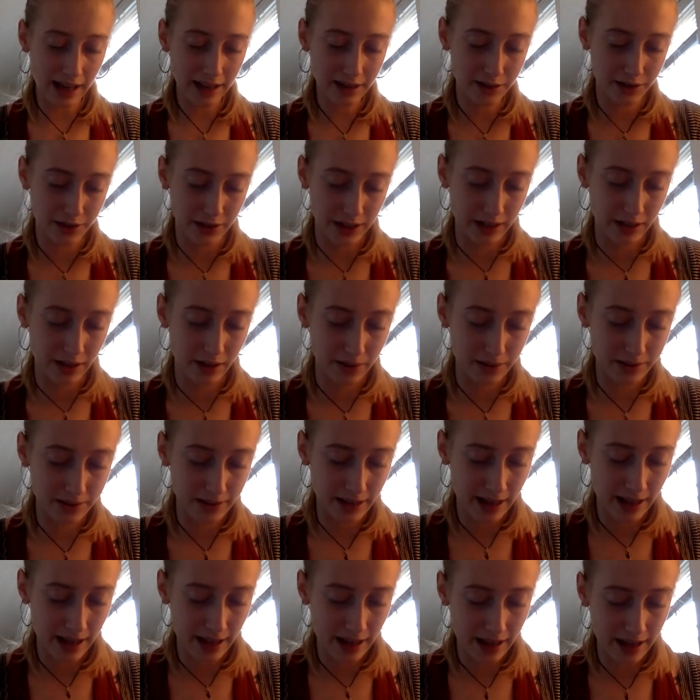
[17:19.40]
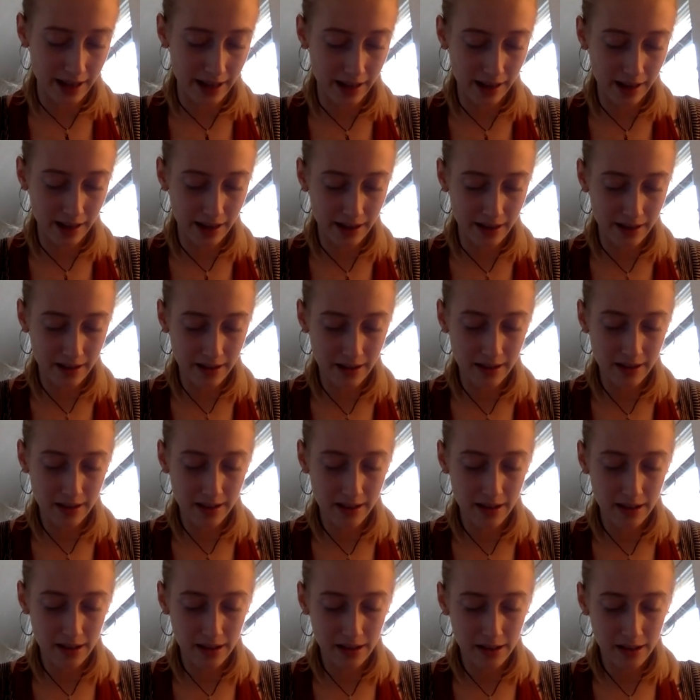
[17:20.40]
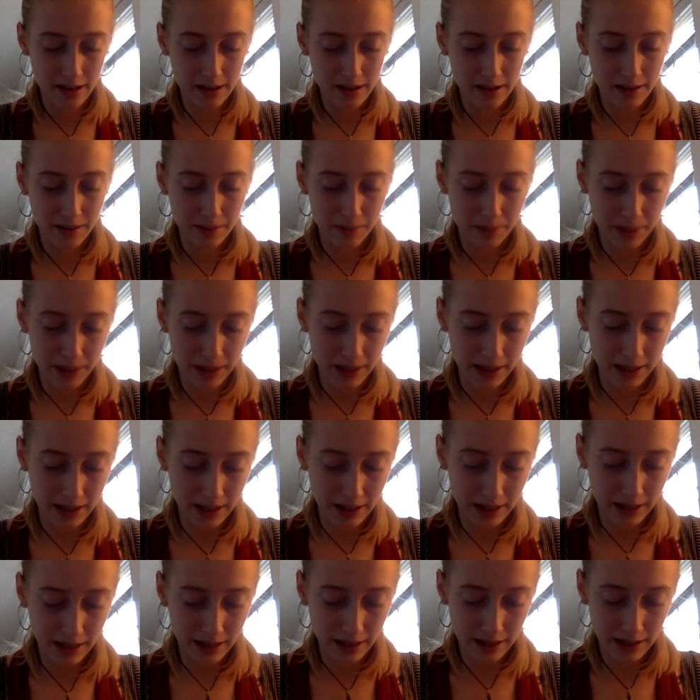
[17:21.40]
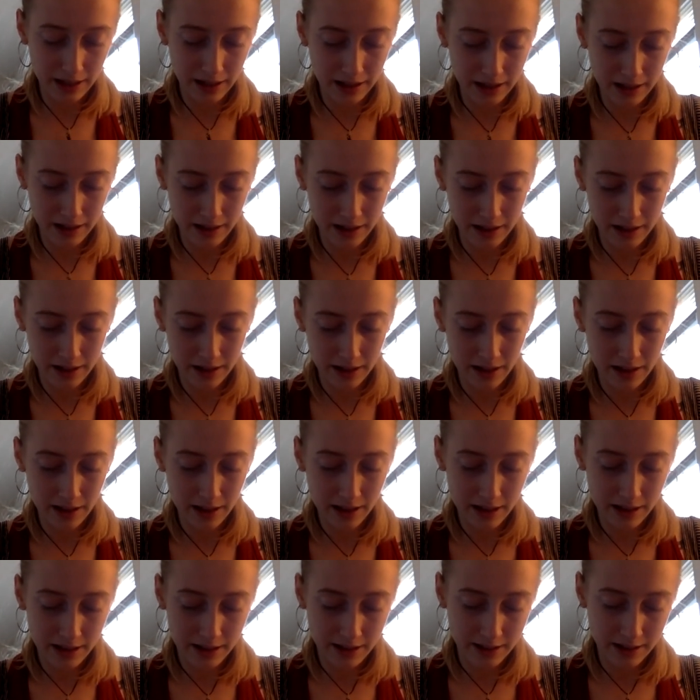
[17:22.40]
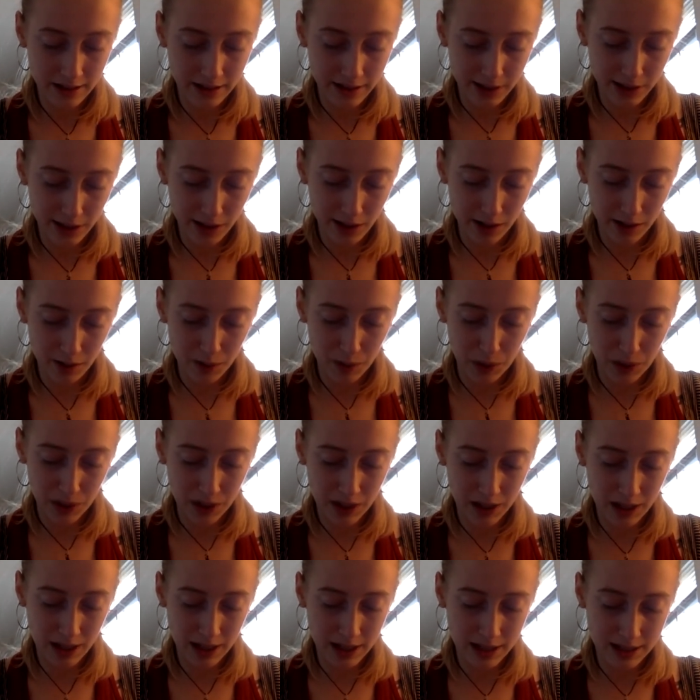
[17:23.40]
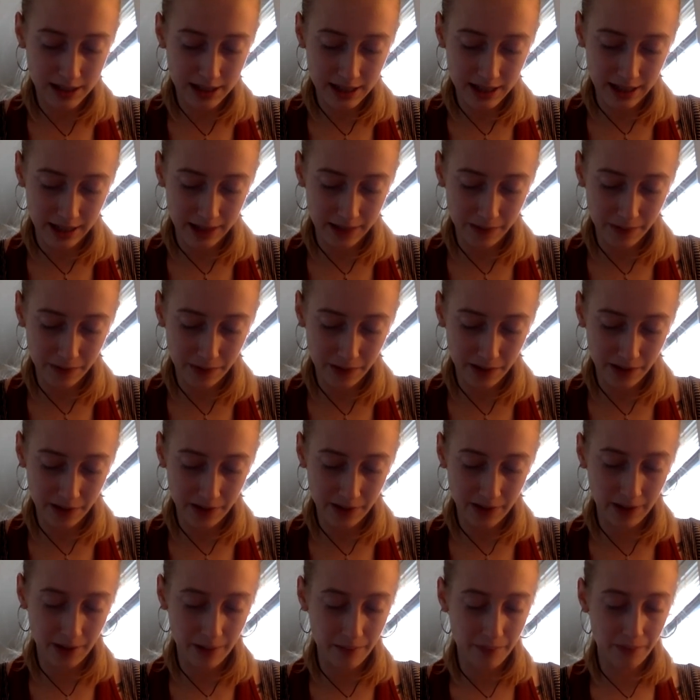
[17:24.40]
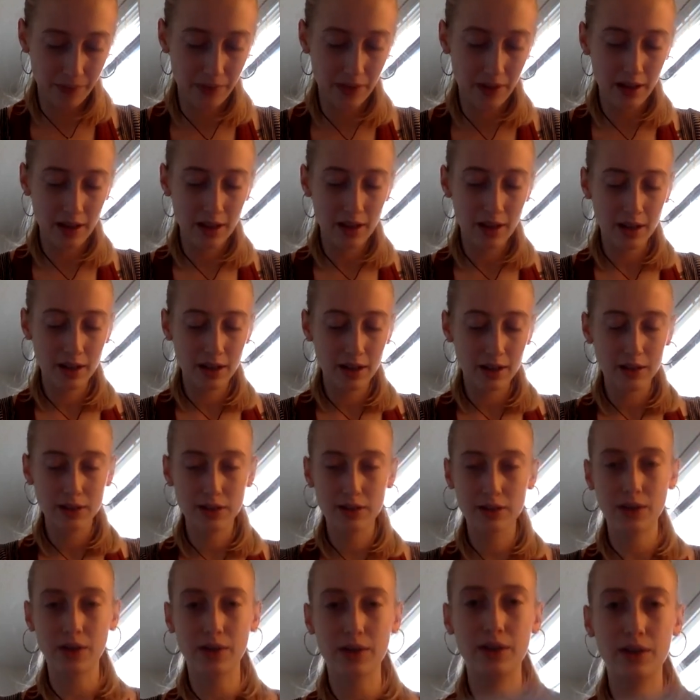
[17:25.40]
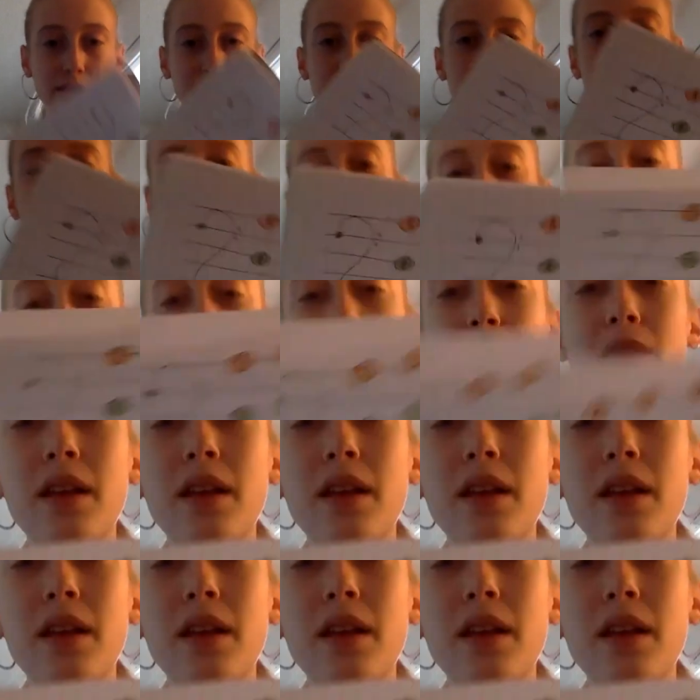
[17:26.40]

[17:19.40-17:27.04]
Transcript: A string notes, A, B, C sharp, and D, okay? So you'll see,